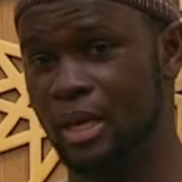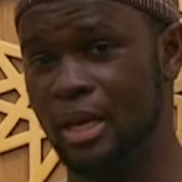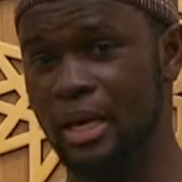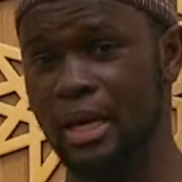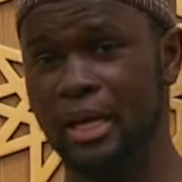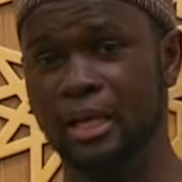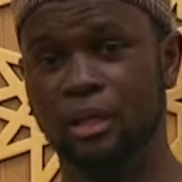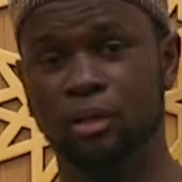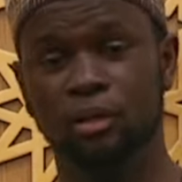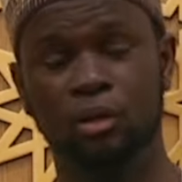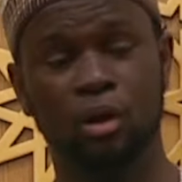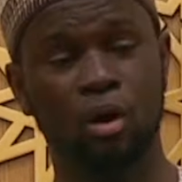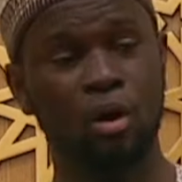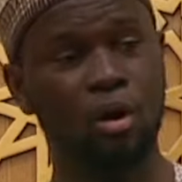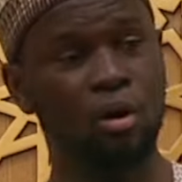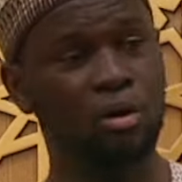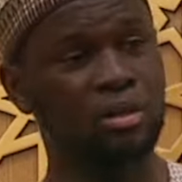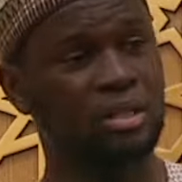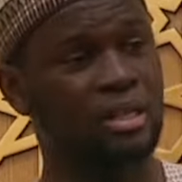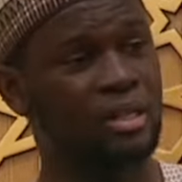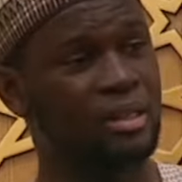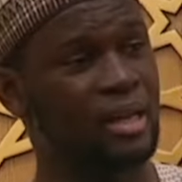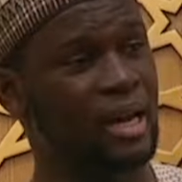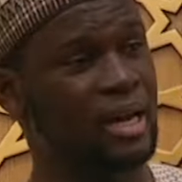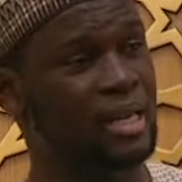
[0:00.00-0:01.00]
a
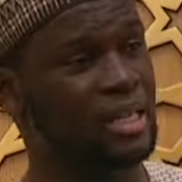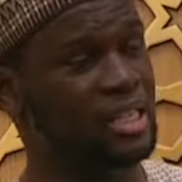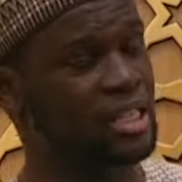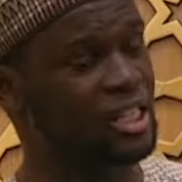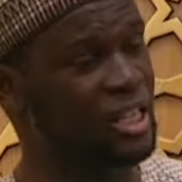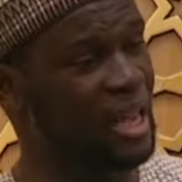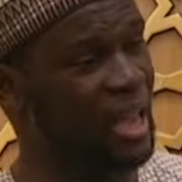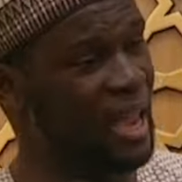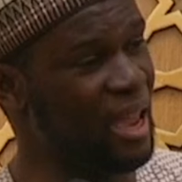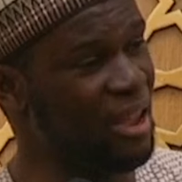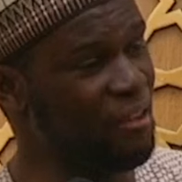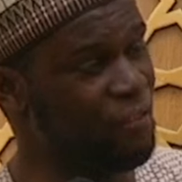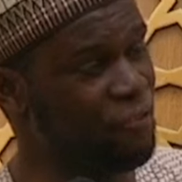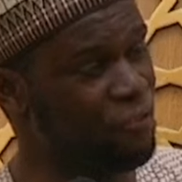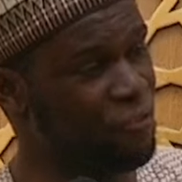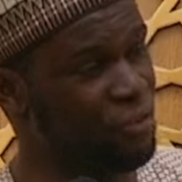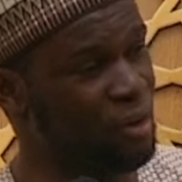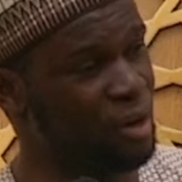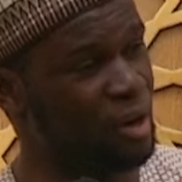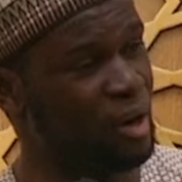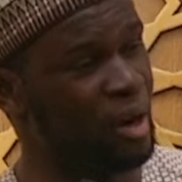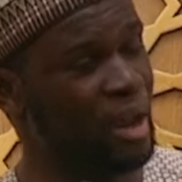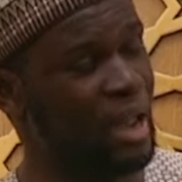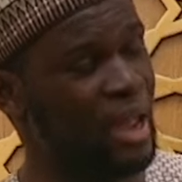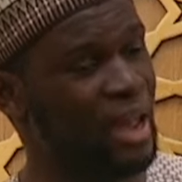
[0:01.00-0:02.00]
Lord that is
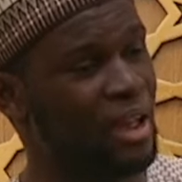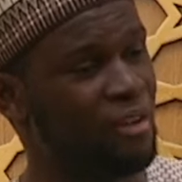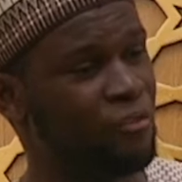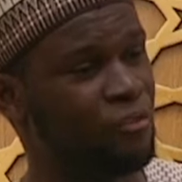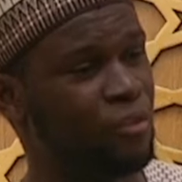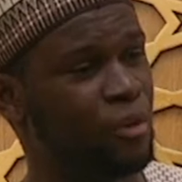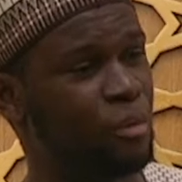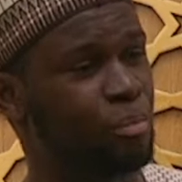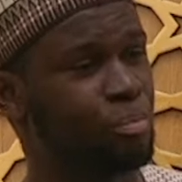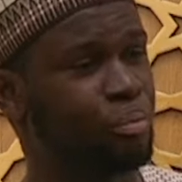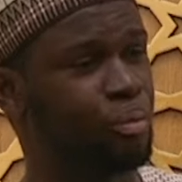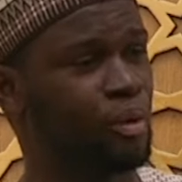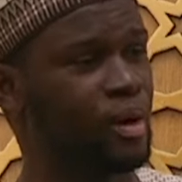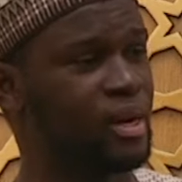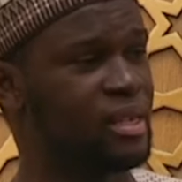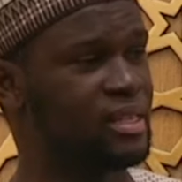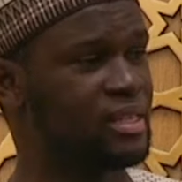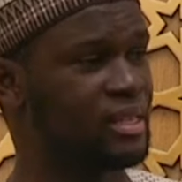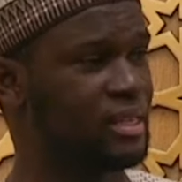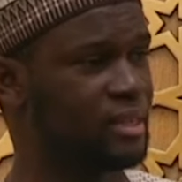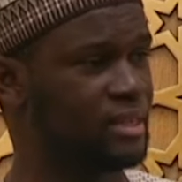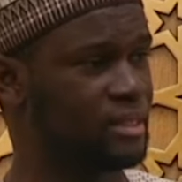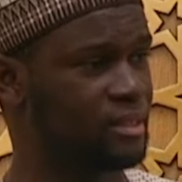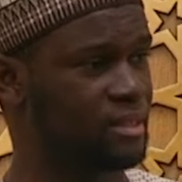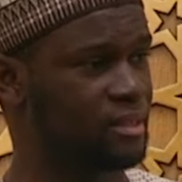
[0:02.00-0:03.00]
ever, ever
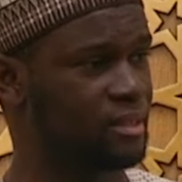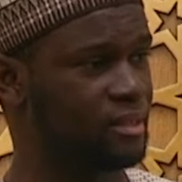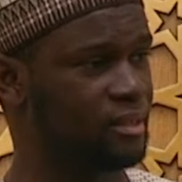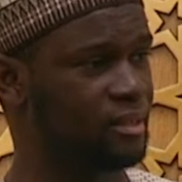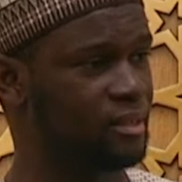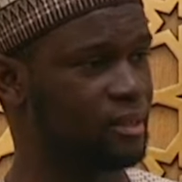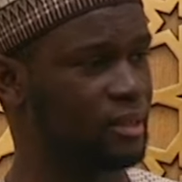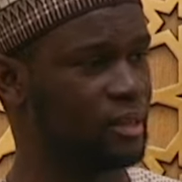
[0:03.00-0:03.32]
present,